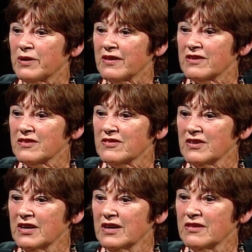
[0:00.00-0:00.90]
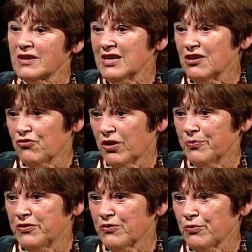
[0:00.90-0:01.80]
by this that he
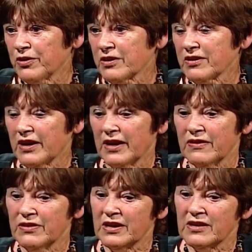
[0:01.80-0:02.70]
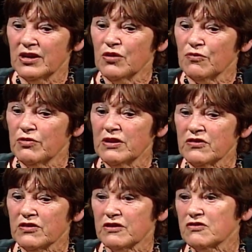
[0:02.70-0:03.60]
dropped his work and then
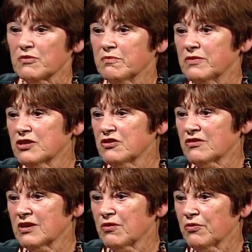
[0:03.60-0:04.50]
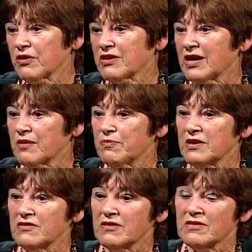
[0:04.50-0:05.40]
researched much of the work that had
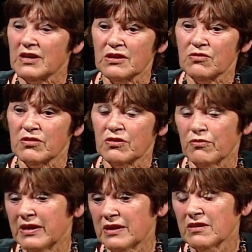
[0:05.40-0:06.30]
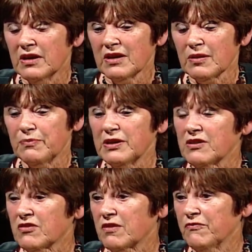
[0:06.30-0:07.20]
been done already,
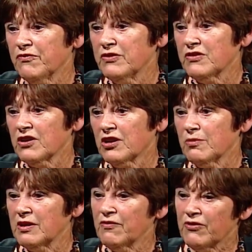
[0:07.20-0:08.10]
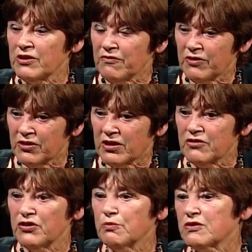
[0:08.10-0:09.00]
completed on physiognomy,
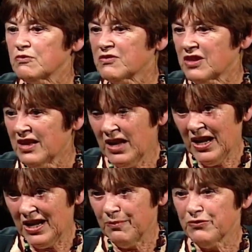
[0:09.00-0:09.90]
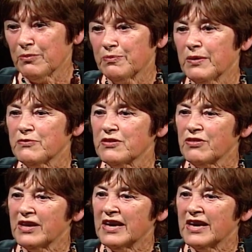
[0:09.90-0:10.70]
phrenology, which was the lumps and bumps of the